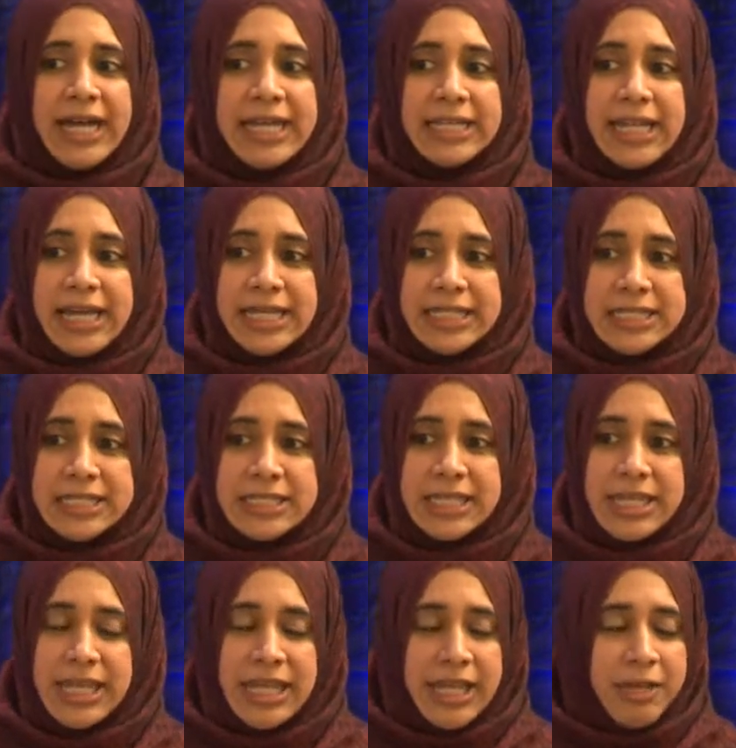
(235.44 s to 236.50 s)
highlights.
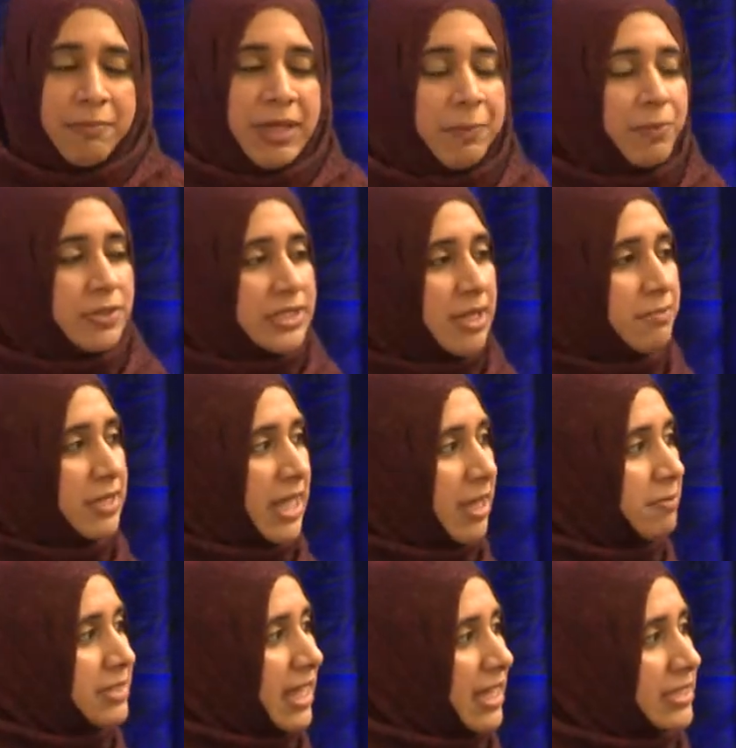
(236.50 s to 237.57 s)
People
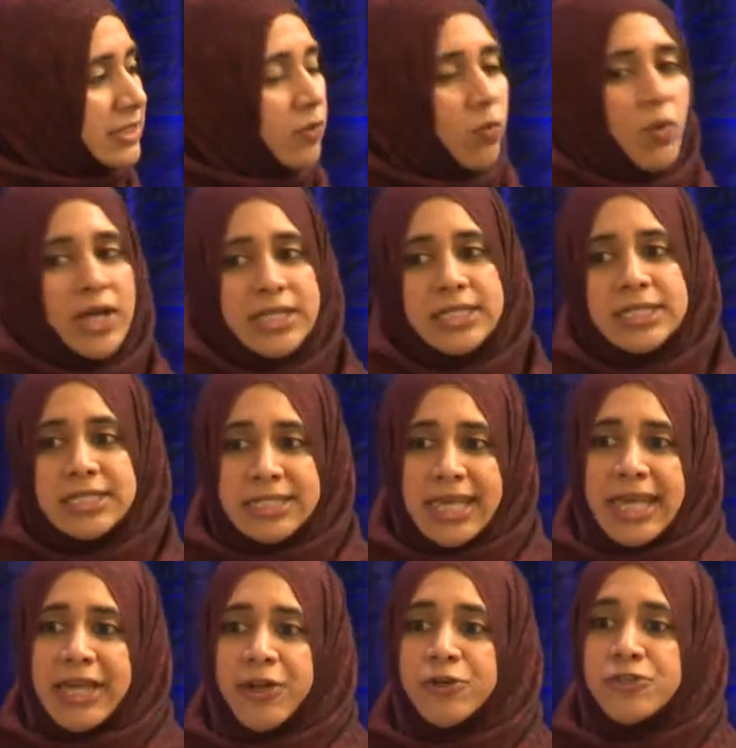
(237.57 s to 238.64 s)
sometimes ask, what does
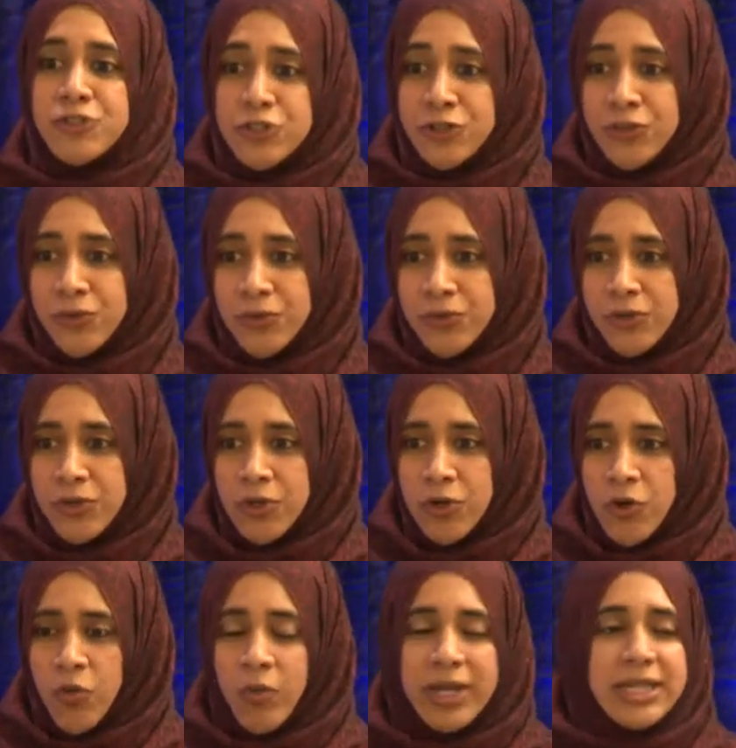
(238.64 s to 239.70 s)
CAIR do?
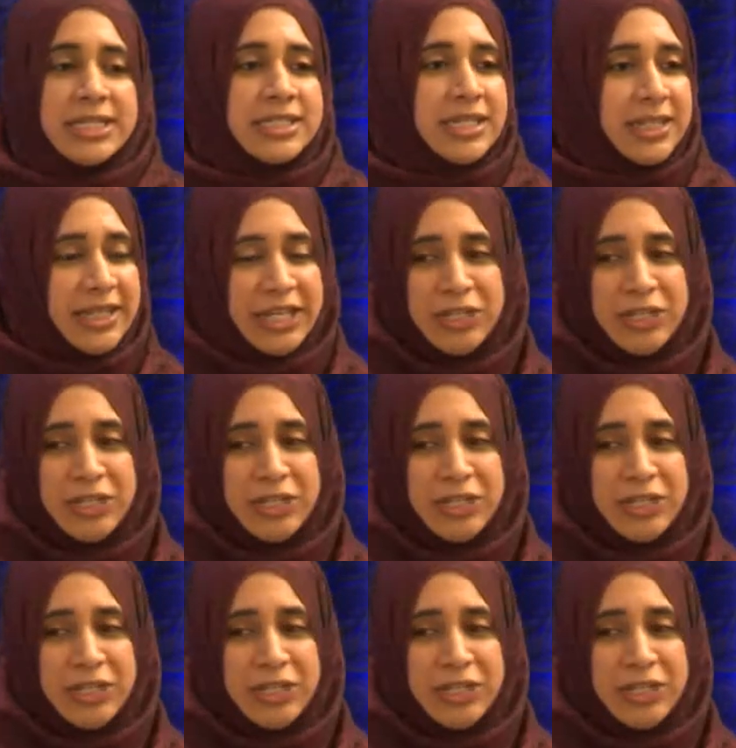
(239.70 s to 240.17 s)
What is it